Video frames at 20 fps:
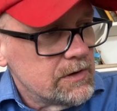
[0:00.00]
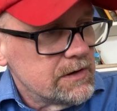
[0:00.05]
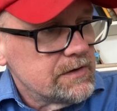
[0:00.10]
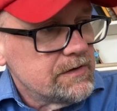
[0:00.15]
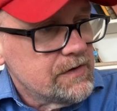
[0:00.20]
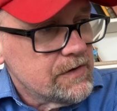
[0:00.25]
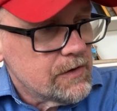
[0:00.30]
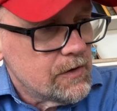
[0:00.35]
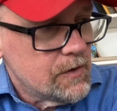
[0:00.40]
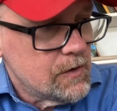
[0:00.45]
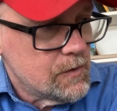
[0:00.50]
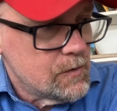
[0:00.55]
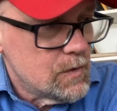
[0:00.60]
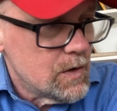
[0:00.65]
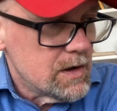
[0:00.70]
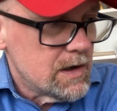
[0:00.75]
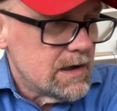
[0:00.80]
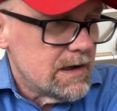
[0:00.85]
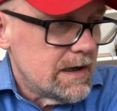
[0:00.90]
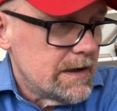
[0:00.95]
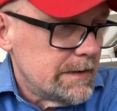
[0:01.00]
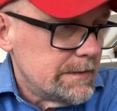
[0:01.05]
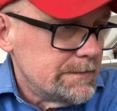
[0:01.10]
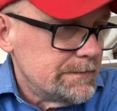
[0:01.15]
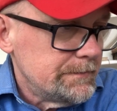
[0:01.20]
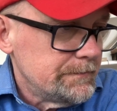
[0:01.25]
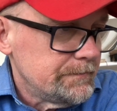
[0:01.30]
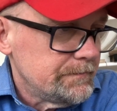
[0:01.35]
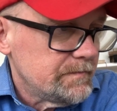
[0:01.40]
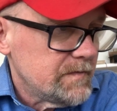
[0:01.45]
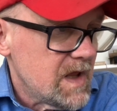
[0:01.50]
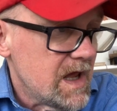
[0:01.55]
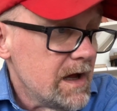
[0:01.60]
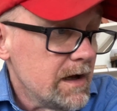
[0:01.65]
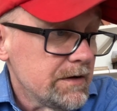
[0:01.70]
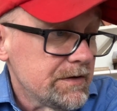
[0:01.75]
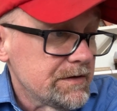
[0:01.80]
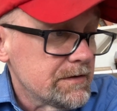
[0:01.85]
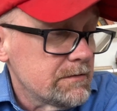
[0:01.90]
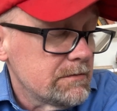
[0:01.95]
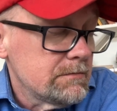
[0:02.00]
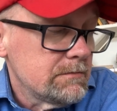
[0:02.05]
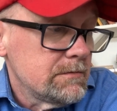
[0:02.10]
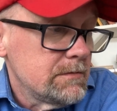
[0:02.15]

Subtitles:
And so, yes,